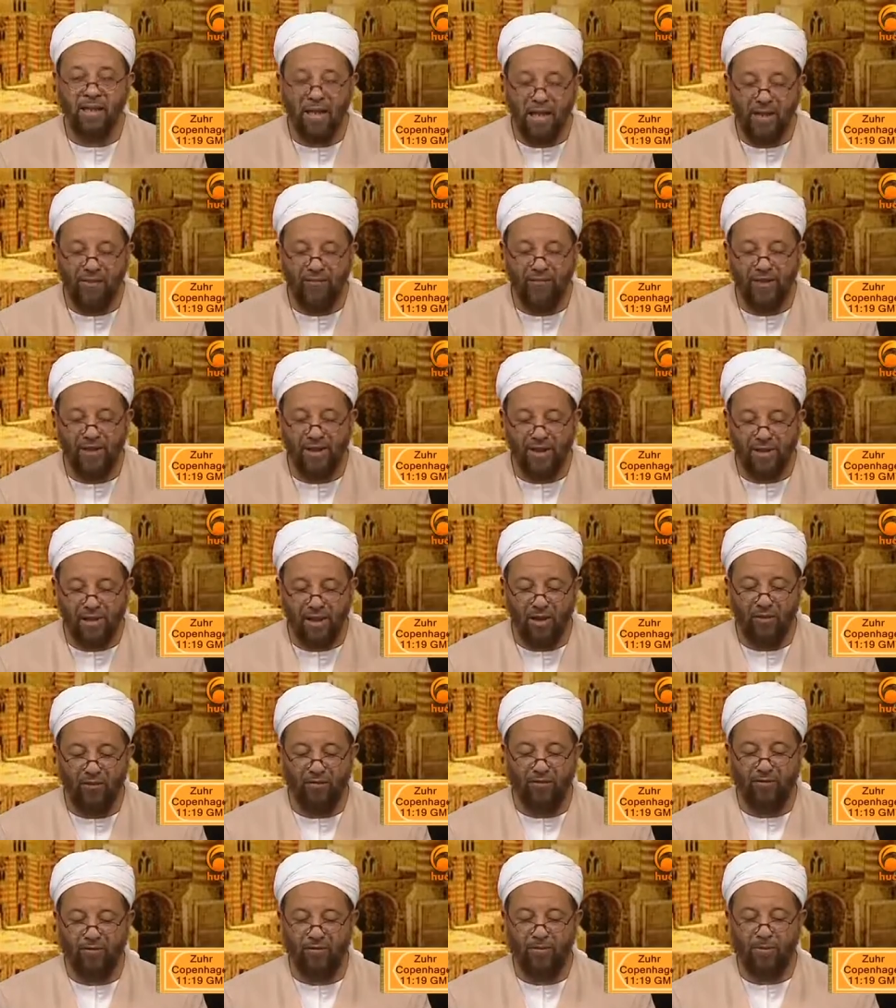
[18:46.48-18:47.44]
life
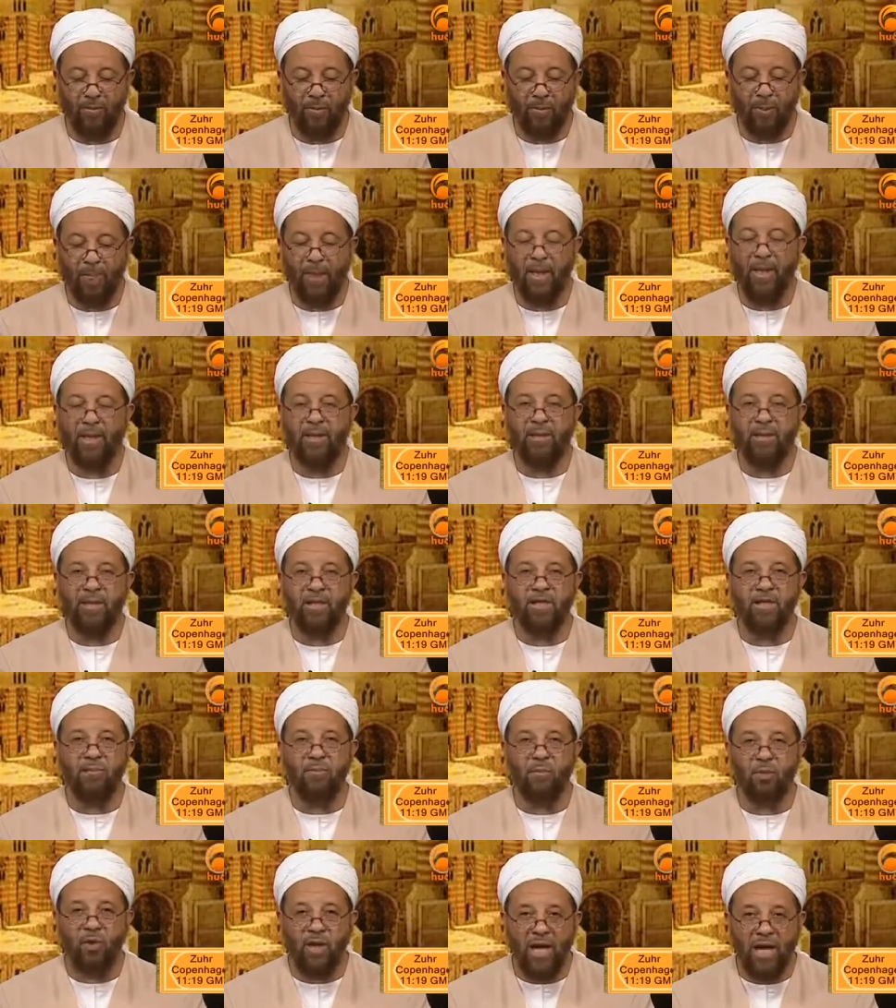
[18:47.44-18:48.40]
itself.
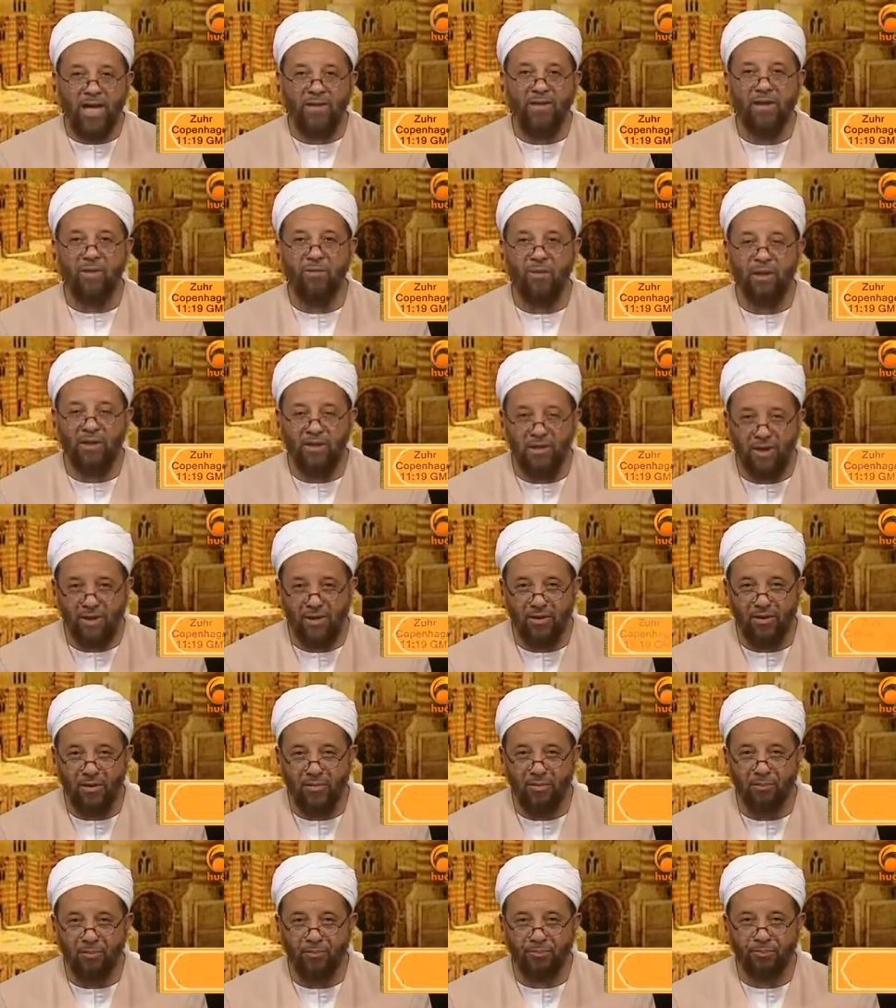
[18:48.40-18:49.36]
This mulazama
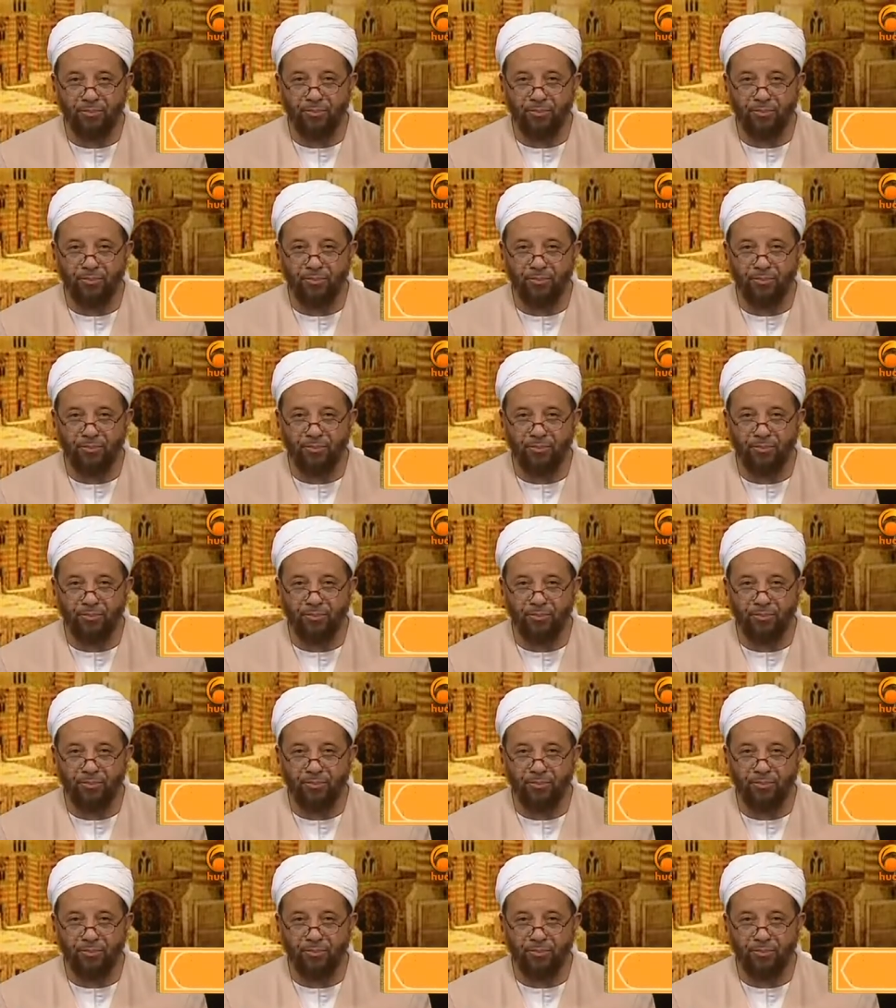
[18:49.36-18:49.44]
system